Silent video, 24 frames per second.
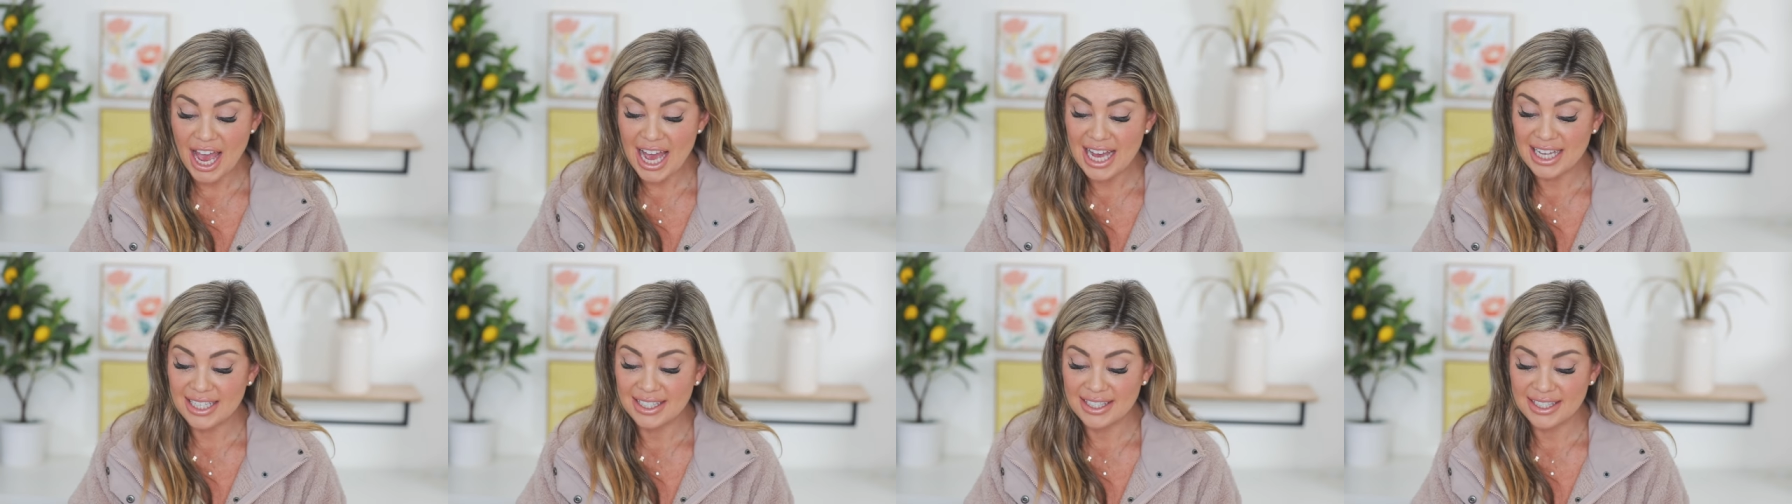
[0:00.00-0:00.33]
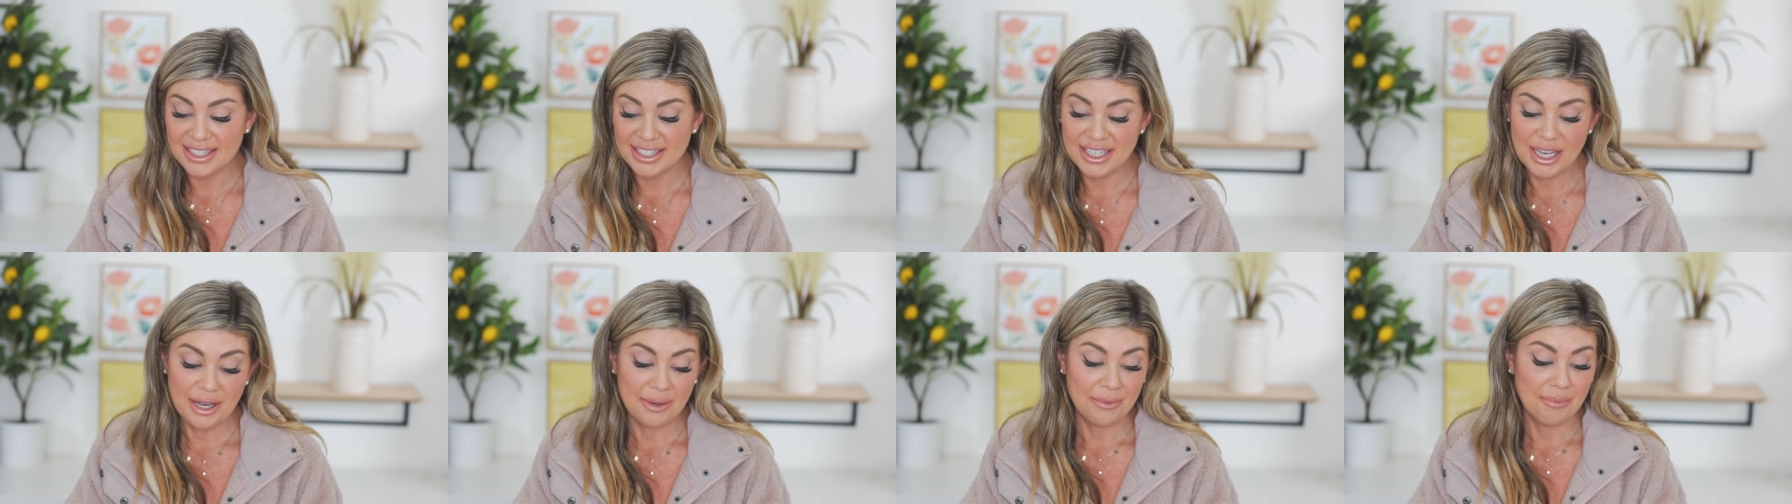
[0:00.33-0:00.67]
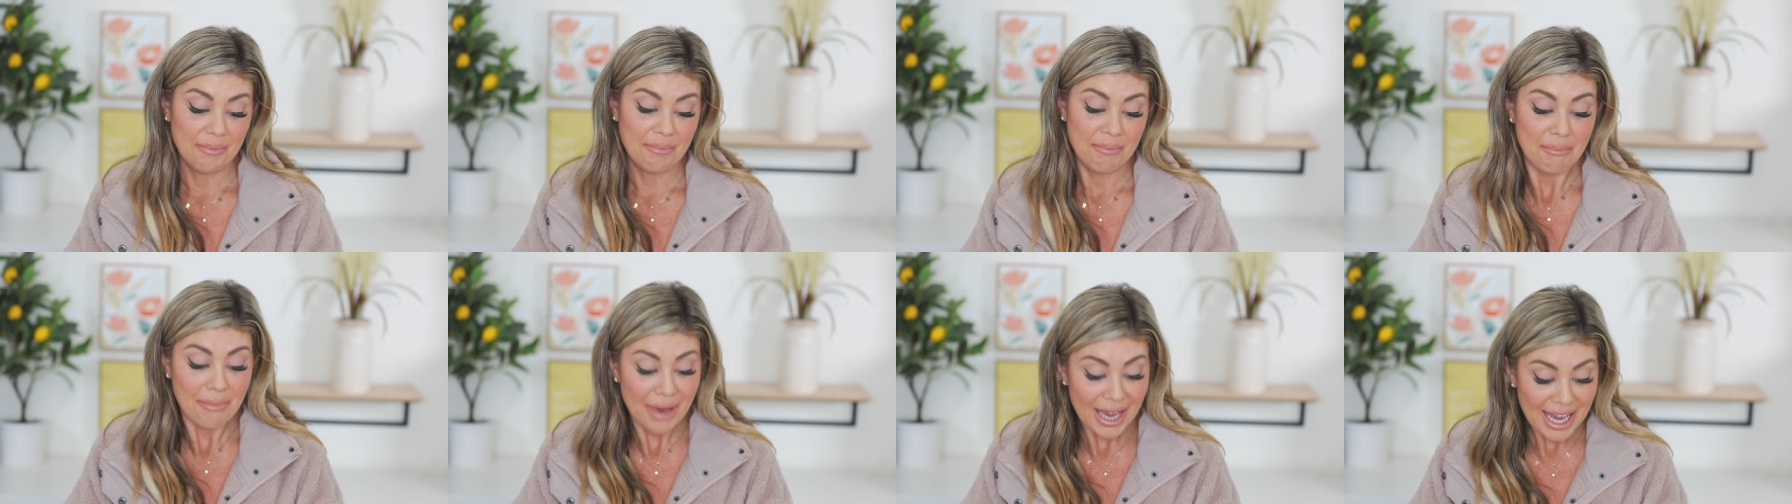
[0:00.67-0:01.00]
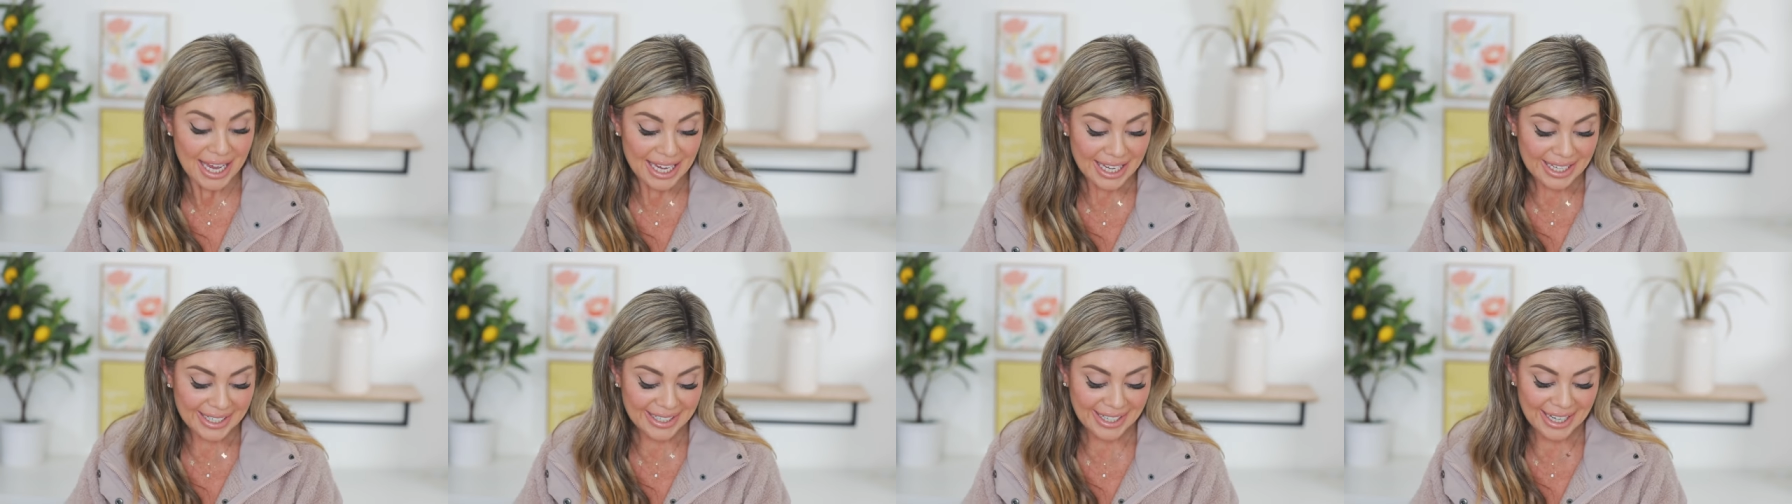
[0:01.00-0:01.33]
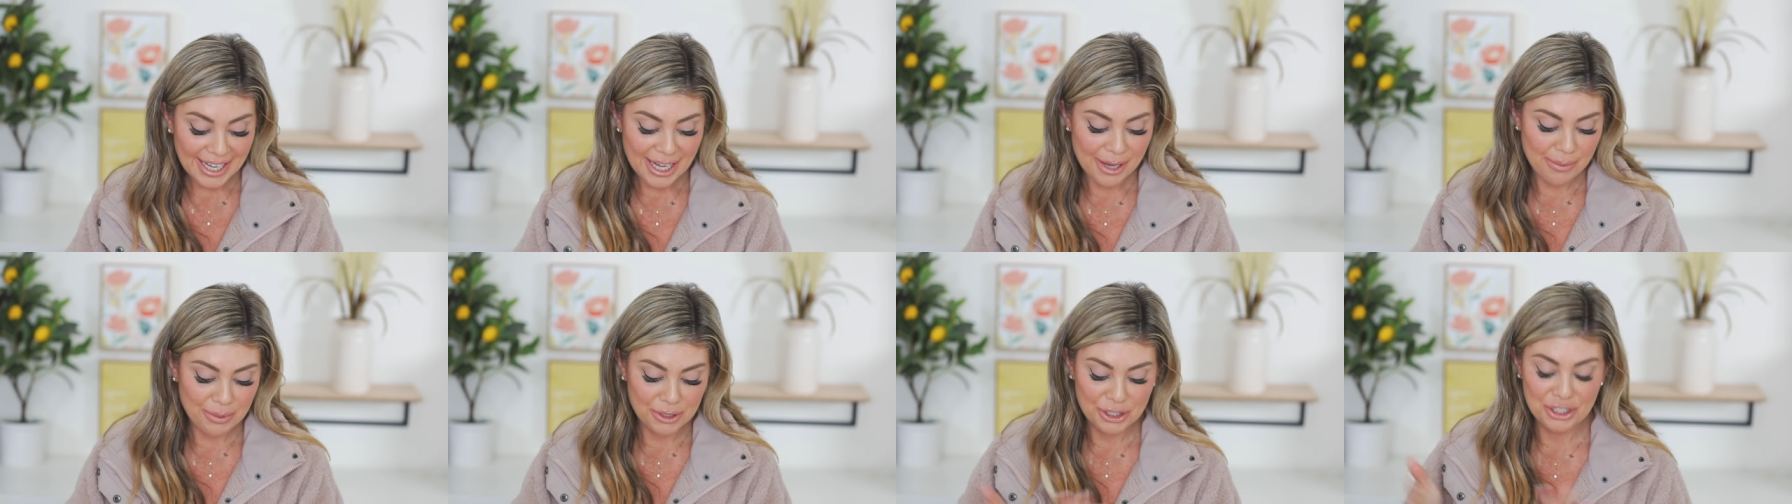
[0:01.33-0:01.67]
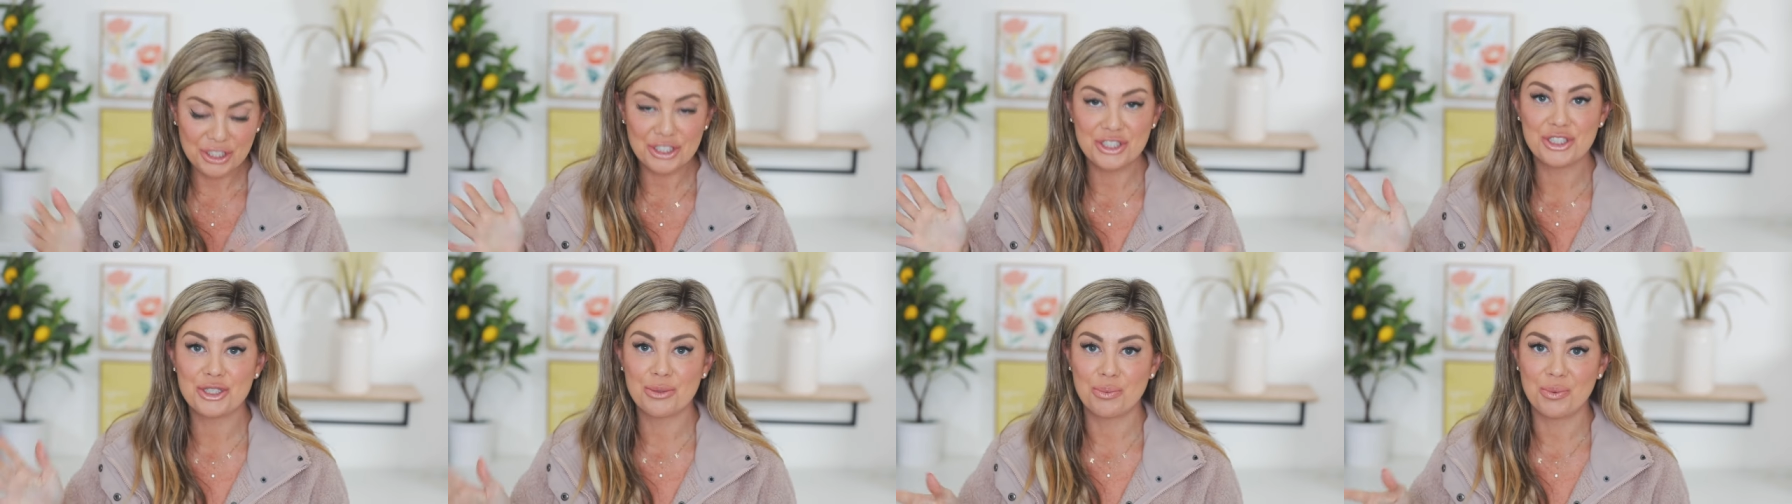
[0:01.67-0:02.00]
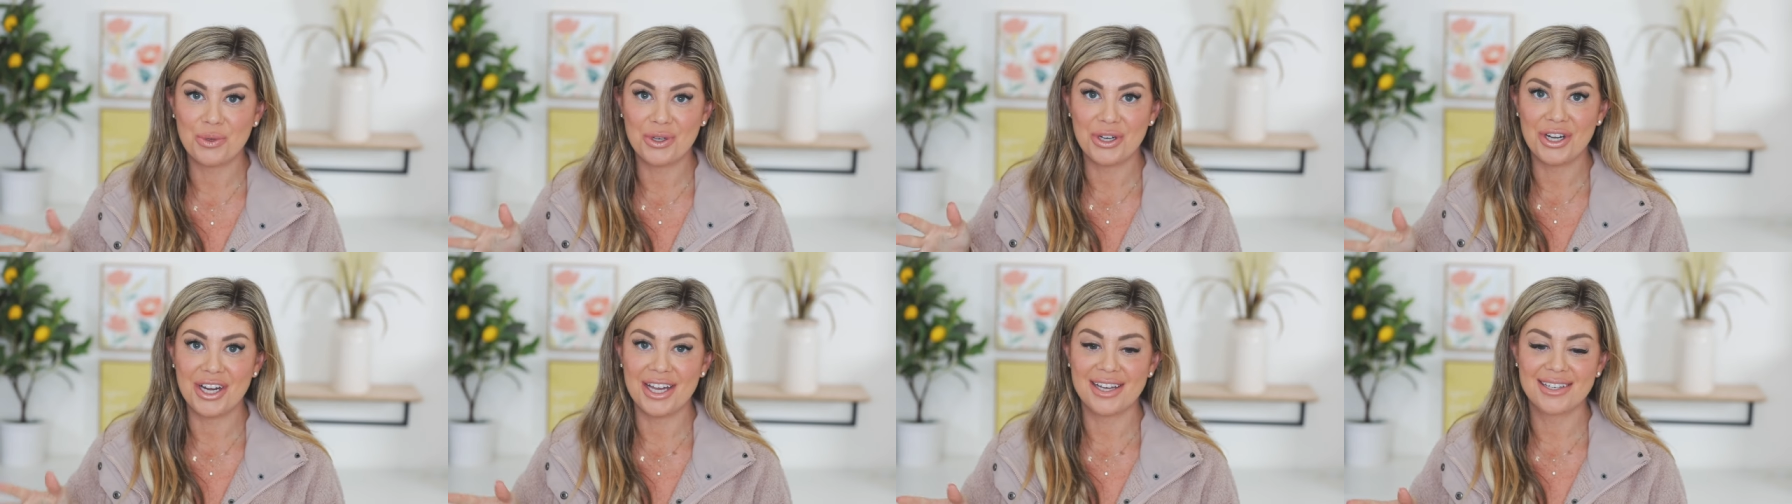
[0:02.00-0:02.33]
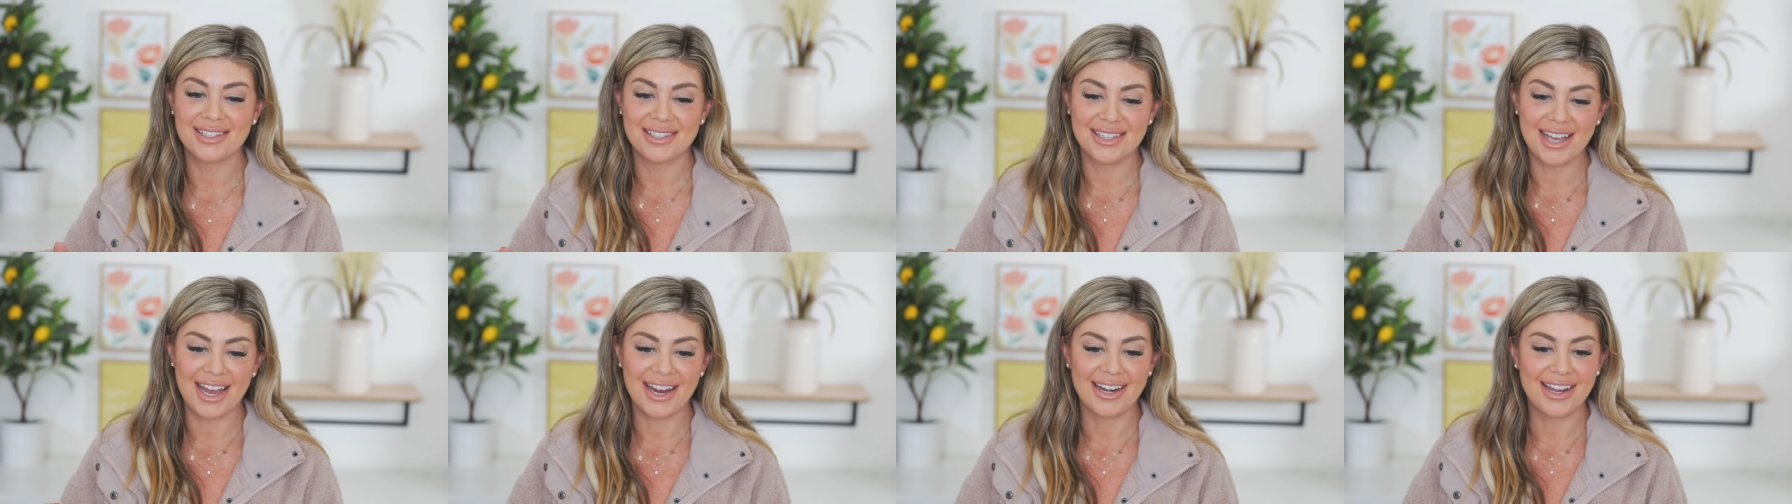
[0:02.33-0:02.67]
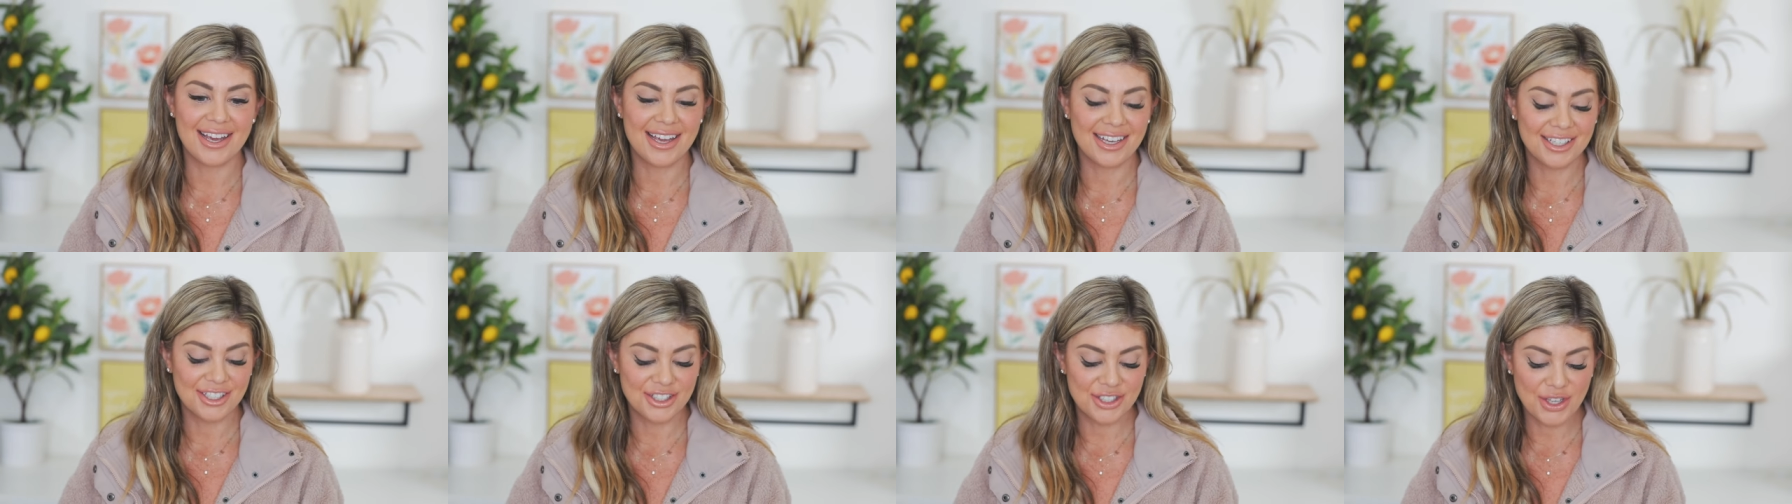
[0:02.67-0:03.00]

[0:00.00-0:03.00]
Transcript: and some makeup, which is super exciting.